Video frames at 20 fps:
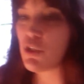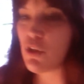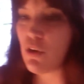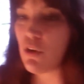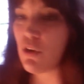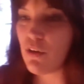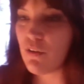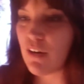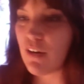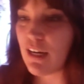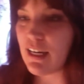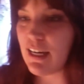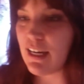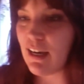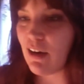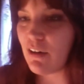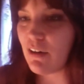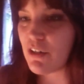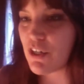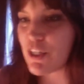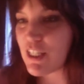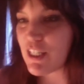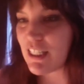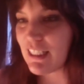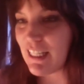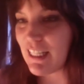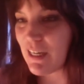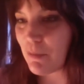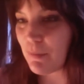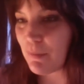you right now, just a
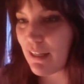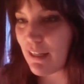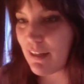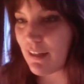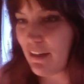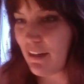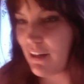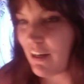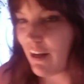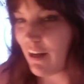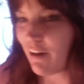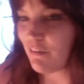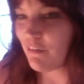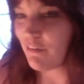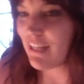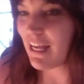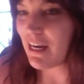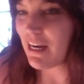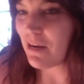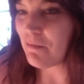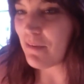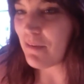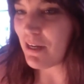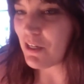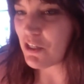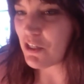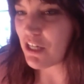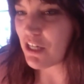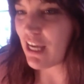little bit of that image.